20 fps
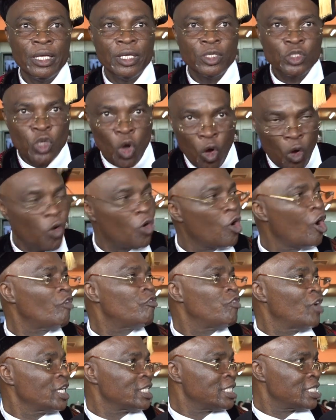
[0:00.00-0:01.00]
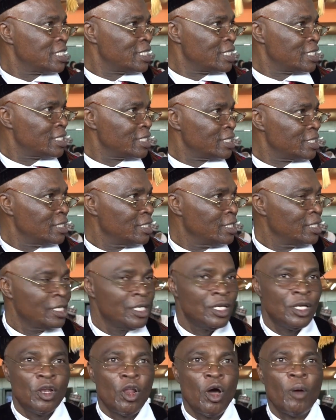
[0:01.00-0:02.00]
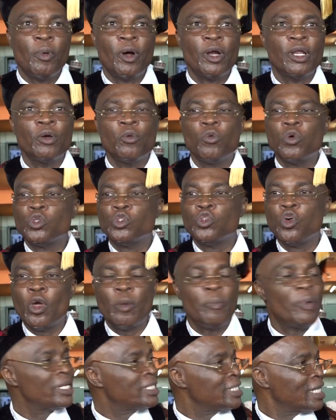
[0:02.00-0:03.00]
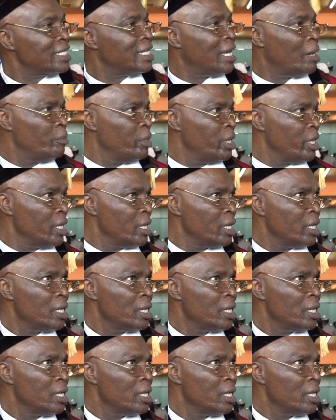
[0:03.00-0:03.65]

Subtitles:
to governors. Nobody will do it better than me,